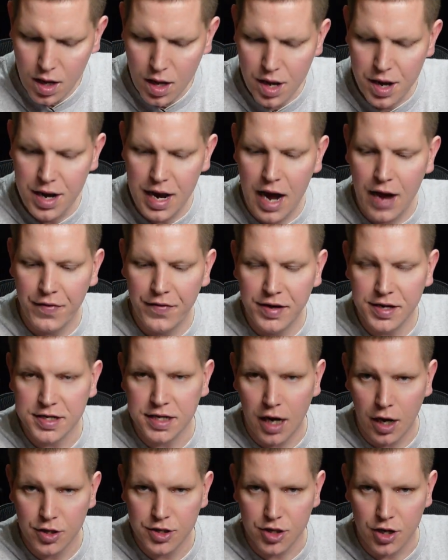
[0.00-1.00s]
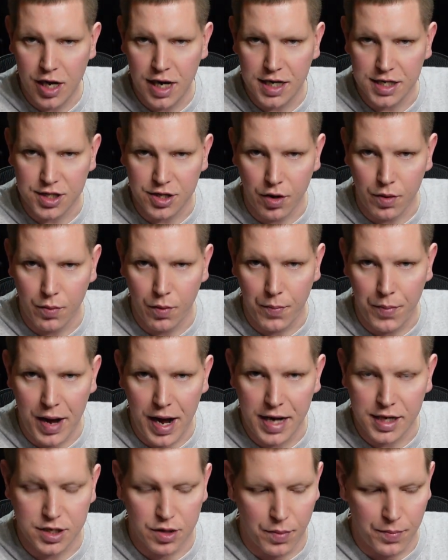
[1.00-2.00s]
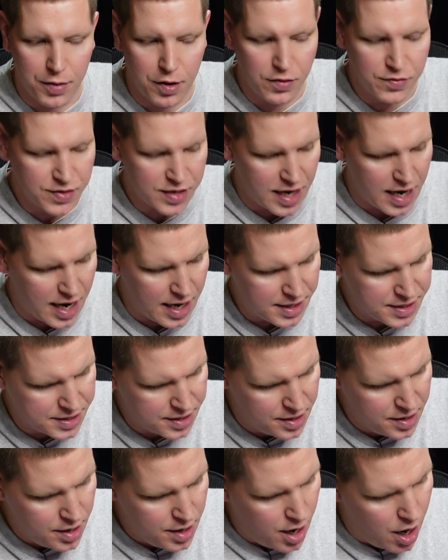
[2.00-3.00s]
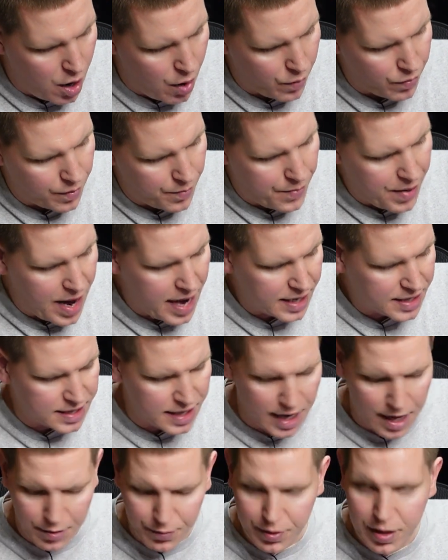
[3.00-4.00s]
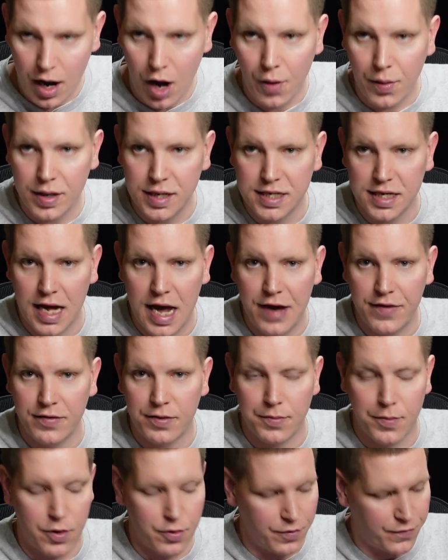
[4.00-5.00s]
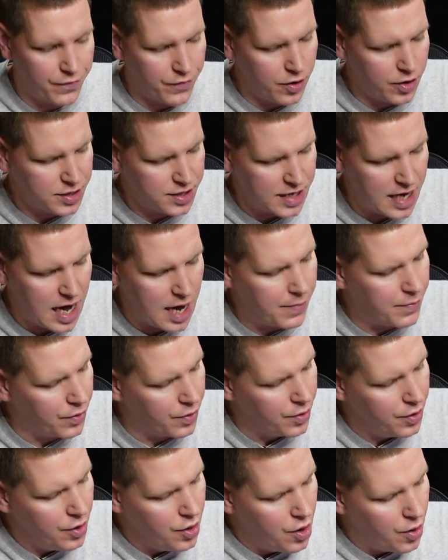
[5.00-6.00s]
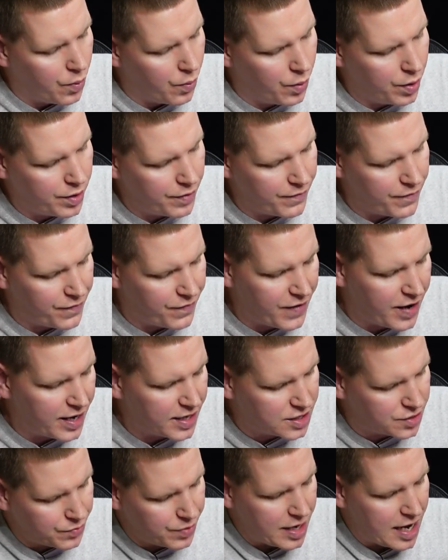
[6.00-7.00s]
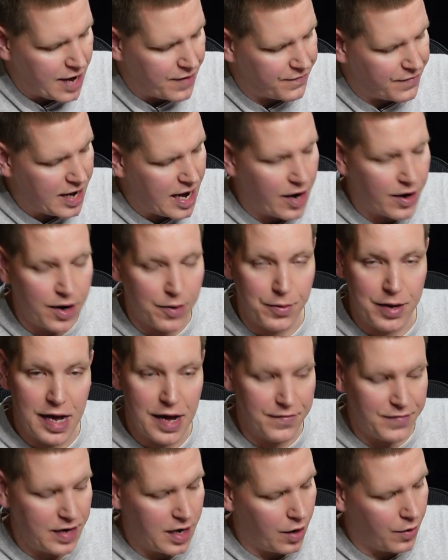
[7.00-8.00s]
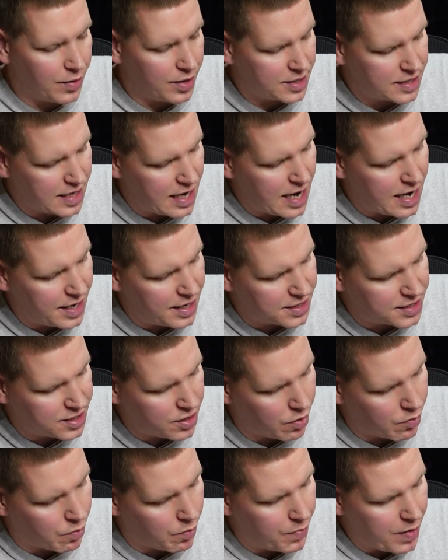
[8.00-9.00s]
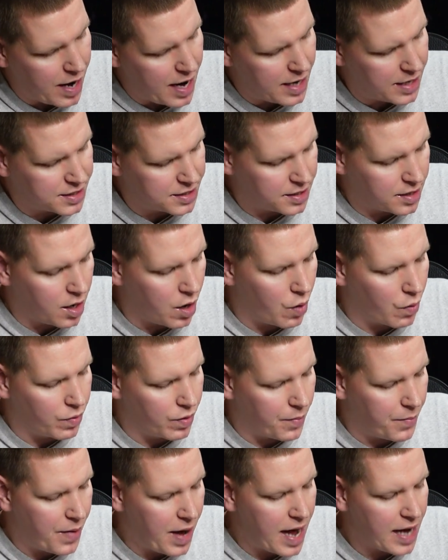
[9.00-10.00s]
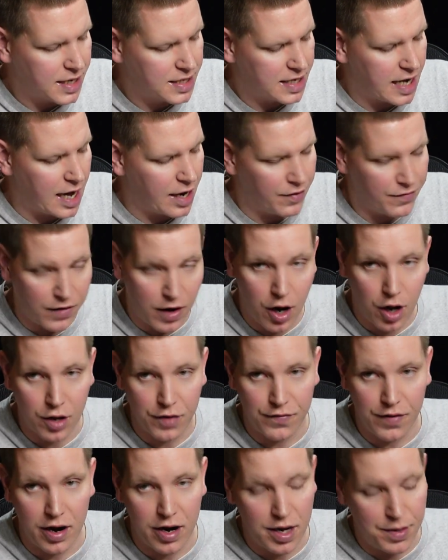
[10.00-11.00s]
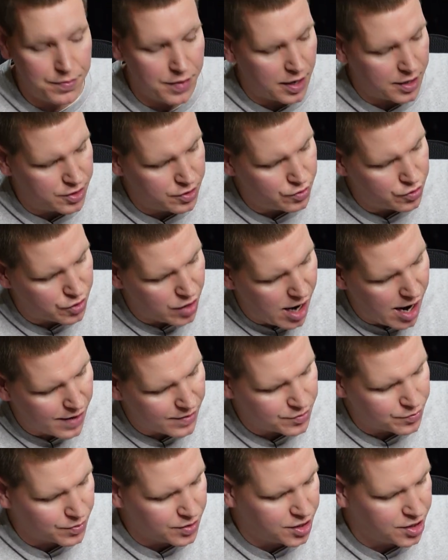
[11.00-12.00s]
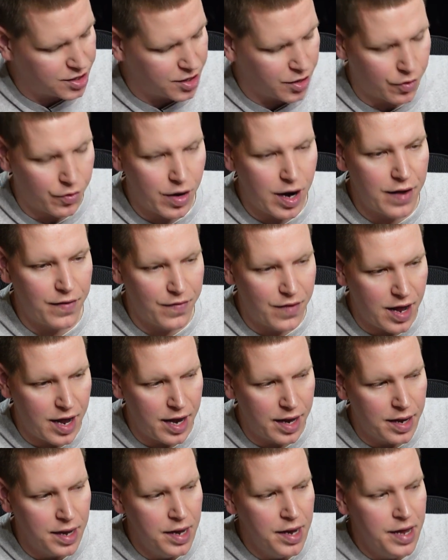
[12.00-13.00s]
Now this also has thermal pads on both sides. On the back side, we always have them on the front side, but one of the things that we have now that we haven't always had is thermal pads on the back side of all of our M.2 drives, which is a great thing,